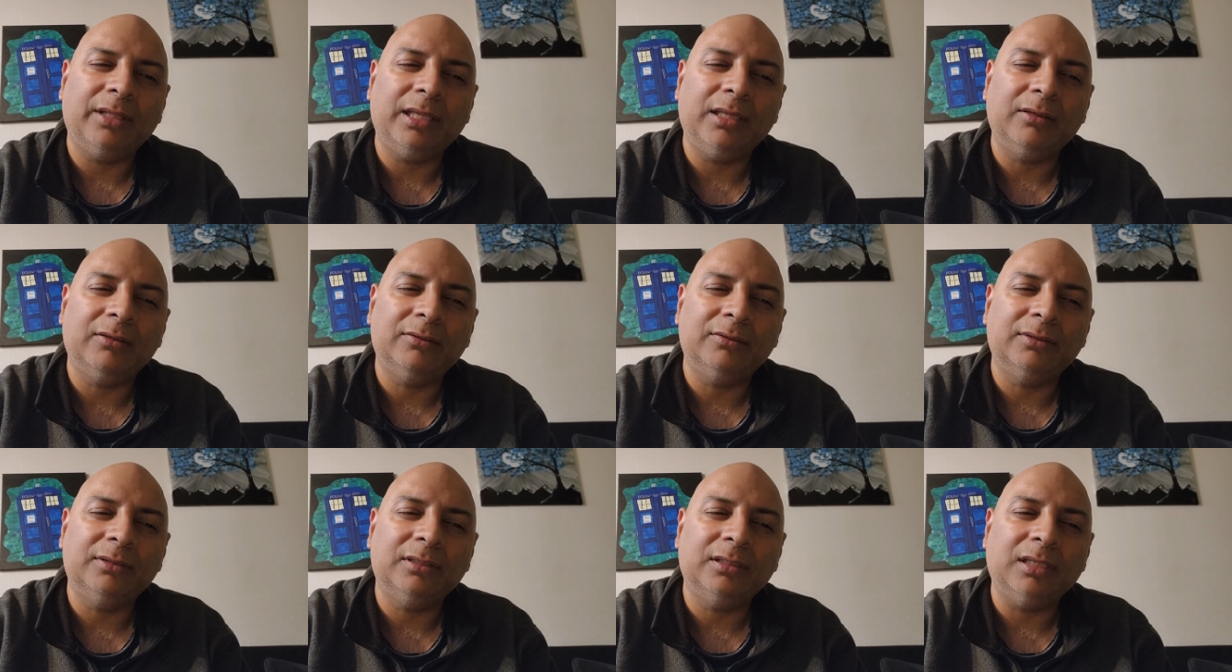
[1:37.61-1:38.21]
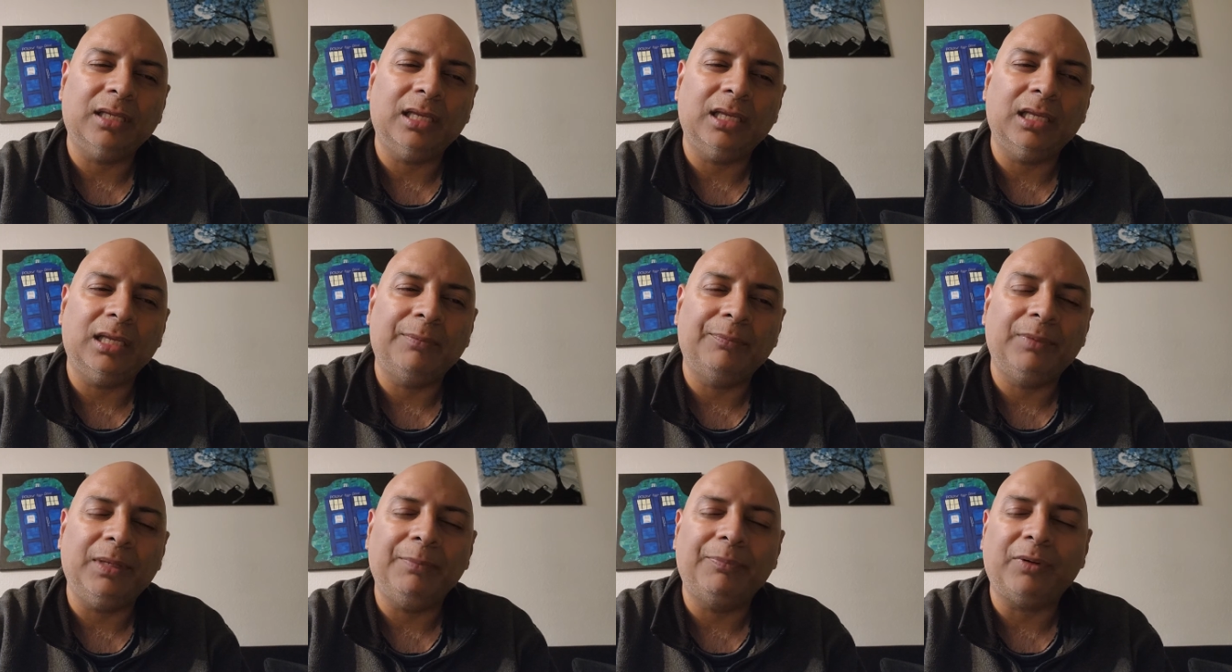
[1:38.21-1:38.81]
think
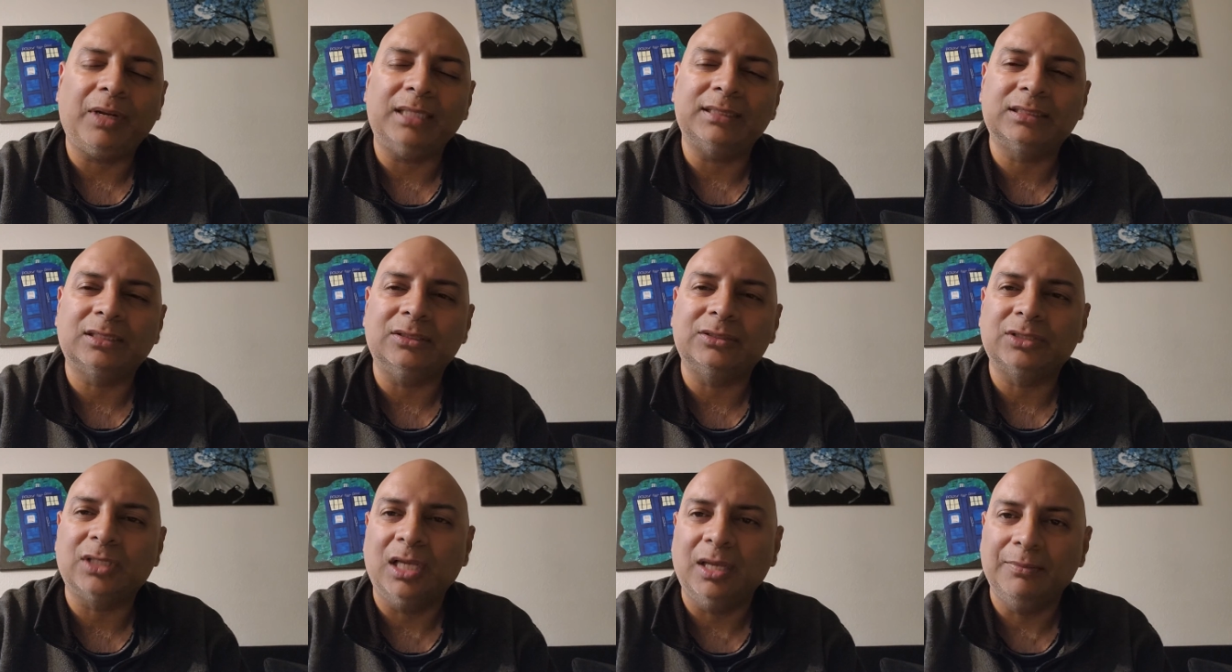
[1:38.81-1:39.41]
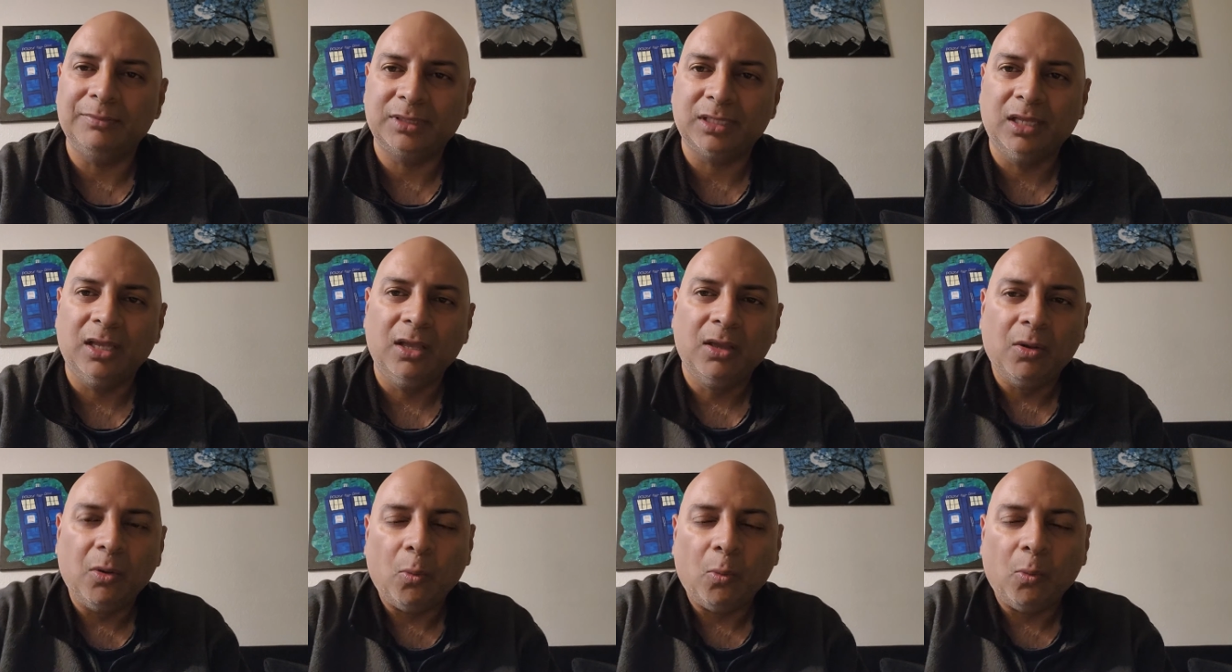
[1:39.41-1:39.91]
uh, in practical terms,